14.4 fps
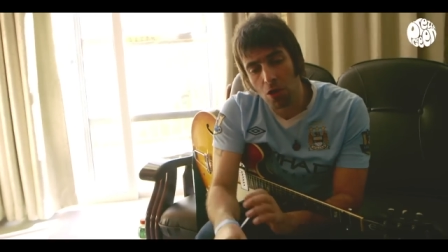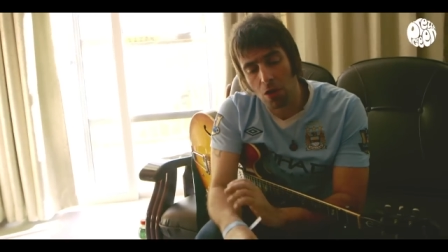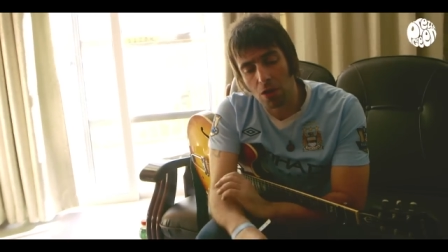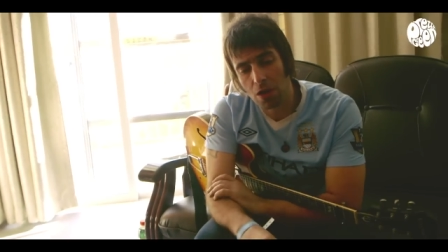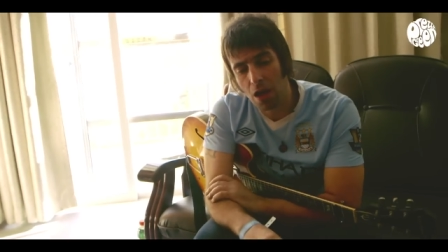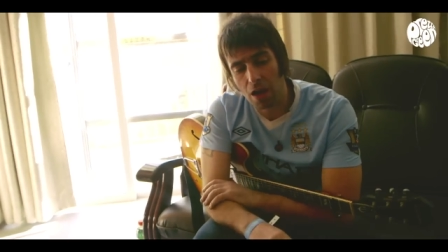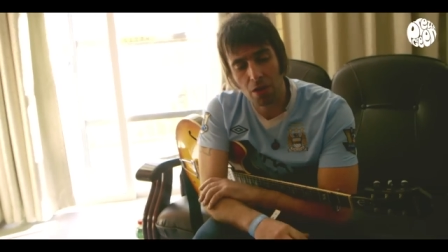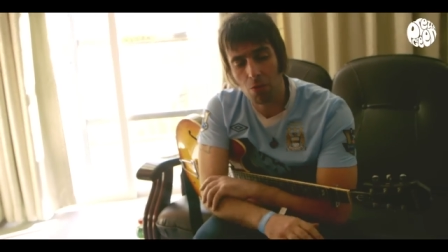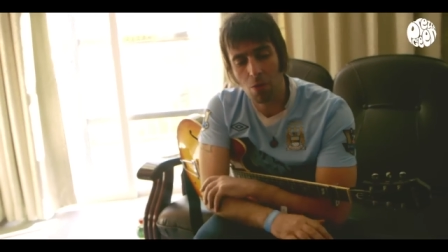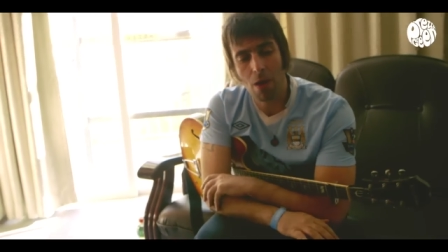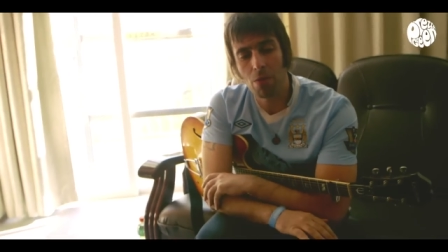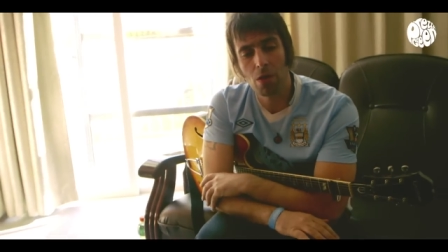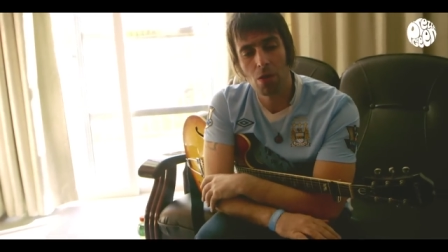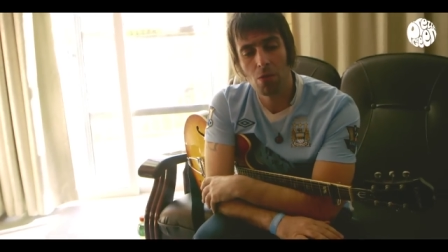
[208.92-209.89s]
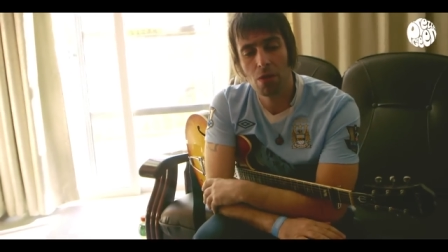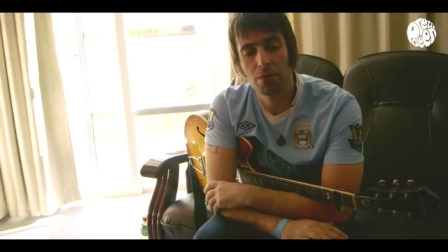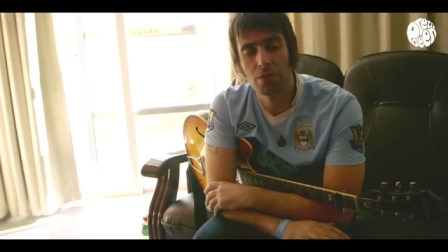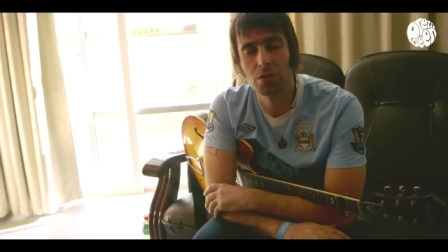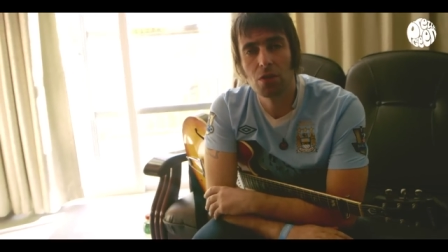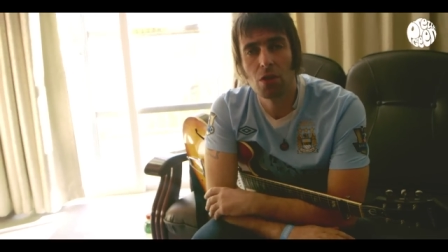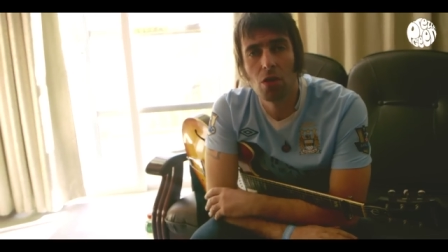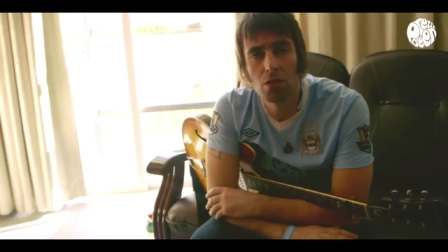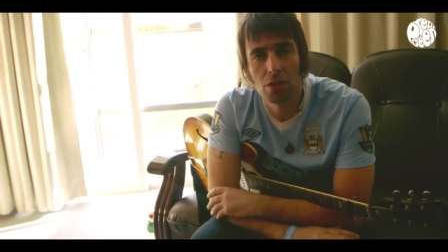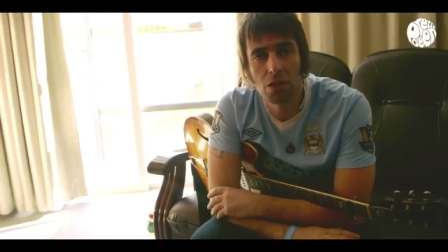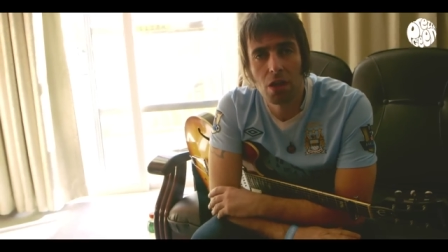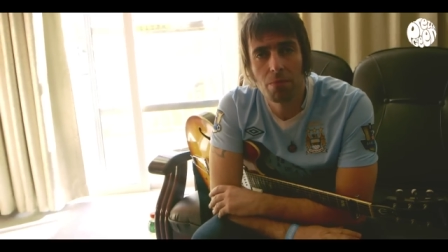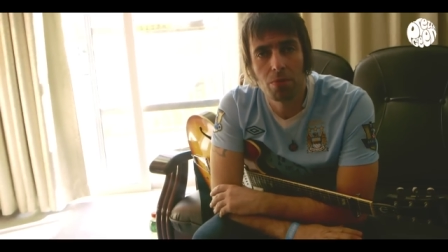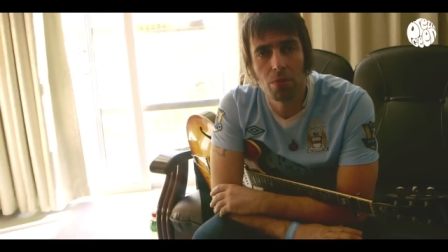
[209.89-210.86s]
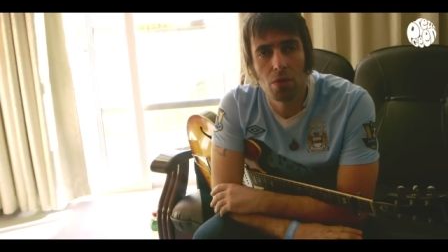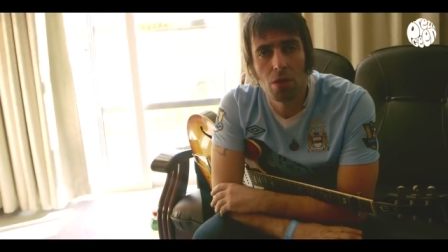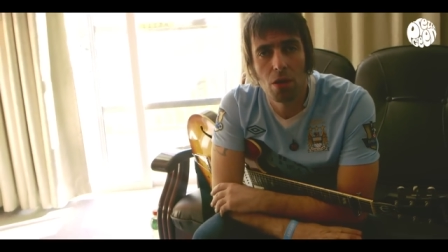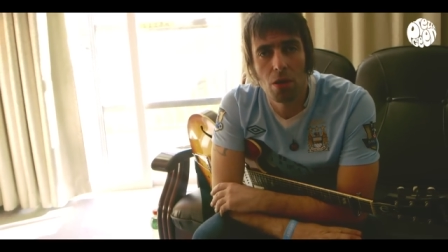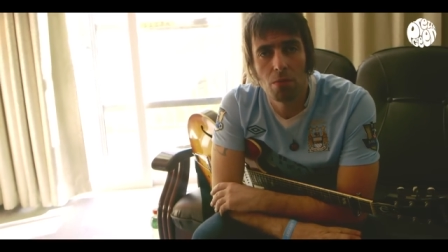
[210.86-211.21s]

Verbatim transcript: Kagawa or whatever he's called and that, but